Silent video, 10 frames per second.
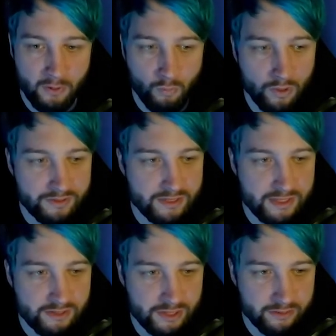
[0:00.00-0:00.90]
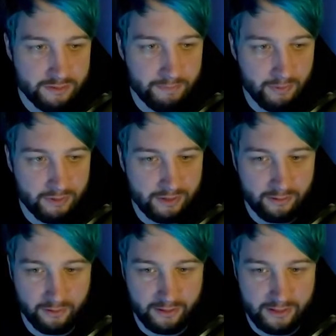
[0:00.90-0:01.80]
Whilst this engineer is building,
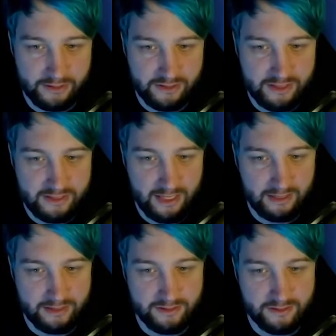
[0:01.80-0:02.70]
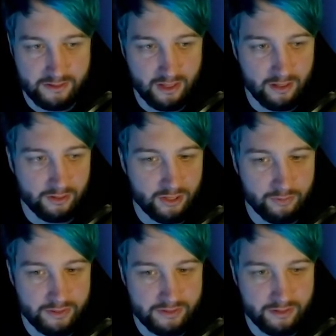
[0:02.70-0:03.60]
I can actually tell it to start
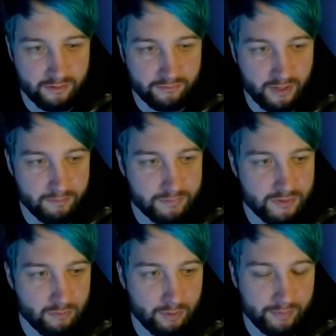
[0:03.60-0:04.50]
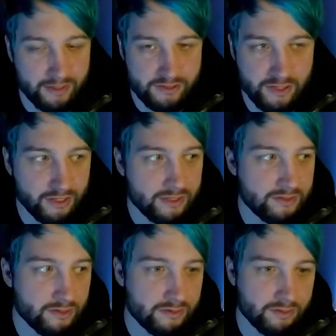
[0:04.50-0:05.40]
queuing stuff up. So what I'm actually going to
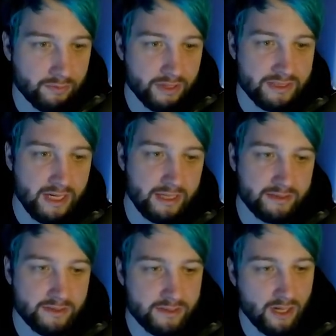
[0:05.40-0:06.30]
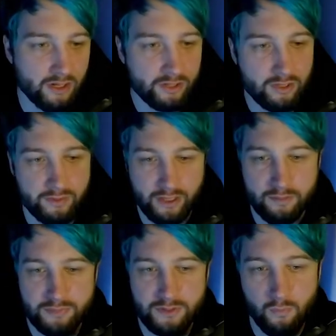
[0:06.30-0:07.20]
do is I'm going to tell it to start queuing
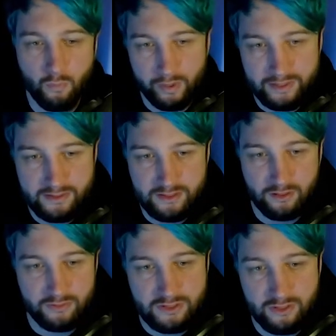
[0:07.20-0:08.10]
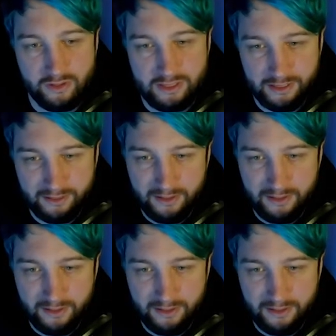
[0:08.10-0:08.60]
up some winds along the side here.